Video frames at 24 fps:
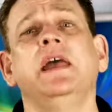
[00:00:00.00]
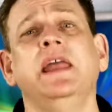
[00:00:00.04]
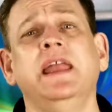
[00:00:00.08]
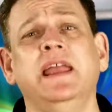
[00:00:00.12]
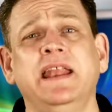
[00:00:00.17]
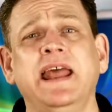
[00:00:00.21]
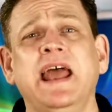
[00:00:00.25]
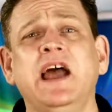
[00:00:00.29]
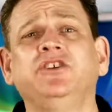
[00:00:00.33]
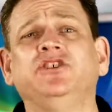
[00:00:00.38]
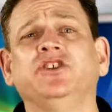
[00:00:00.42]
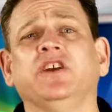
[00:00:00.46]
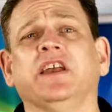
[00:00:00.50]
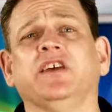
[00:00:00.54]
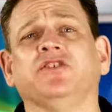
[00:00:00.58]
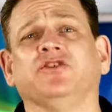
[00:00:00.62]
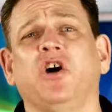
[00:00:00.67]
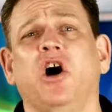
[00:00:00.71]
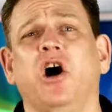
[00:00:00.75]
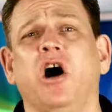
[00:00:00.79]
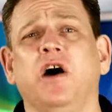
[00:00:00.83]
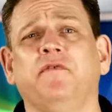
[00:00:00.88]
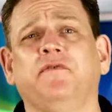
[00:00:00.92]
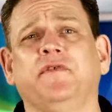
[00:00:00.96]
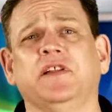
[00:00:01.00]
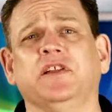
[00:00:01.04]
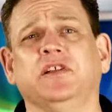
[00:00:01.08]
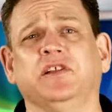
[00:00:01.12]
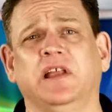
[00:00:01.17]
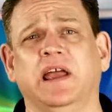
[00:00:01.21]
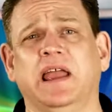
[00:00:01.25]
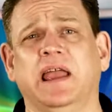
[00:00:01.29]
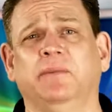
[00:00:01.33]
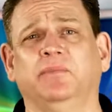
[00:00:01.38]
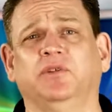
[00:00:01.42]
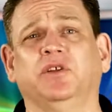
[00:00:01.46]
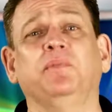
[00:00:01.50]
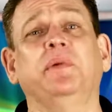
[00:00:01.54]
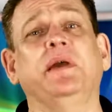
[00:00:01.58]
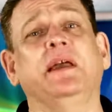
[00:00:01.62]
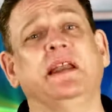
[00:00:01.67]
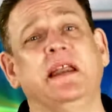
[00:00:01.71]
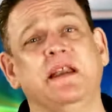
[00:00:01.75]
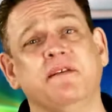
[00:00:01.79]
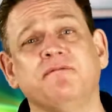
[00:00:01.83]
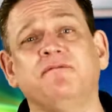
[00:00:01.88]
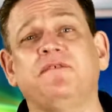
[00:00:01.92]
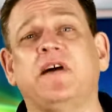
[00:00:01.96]
Enagic has often claimed to be
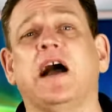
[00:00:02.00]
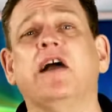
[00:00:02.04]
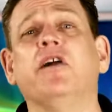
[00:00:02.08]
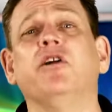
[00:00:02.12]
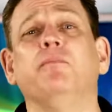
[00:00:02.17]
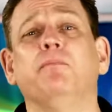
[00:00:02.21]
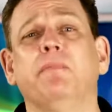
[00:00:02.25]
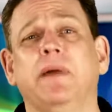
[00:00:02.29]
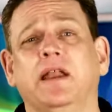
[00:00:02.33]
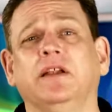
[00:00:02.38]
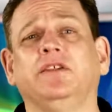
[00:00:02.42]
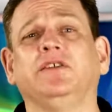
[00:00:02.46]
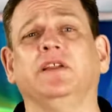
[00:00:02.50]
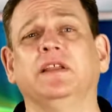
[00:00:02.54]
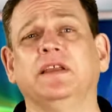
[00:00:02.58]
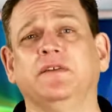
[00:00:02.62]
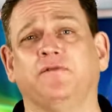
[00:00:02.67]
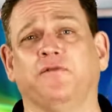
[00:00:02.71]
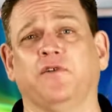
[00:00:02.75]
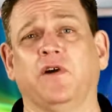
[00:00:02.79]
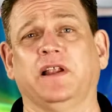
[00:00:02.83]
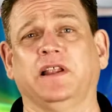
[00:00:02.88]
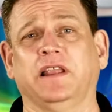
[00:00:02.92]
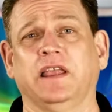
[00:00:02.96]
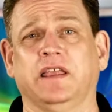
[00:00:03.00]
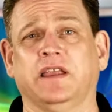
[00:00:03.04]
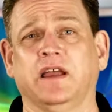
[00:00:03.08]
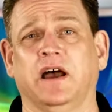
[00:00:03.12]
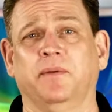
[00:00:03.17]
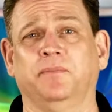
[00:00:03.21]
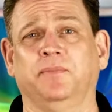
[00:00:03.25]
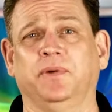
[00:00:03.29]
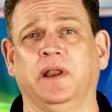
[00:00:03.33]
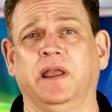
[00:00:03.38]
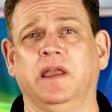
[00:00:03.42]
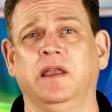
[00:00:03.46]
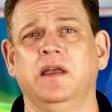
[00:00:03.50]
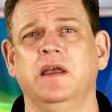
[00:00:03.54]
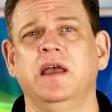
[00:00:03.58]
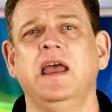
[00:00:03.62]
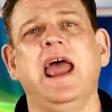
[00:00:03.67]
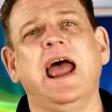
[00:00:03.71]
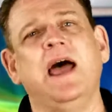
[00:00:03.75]
an environmentally friendly company,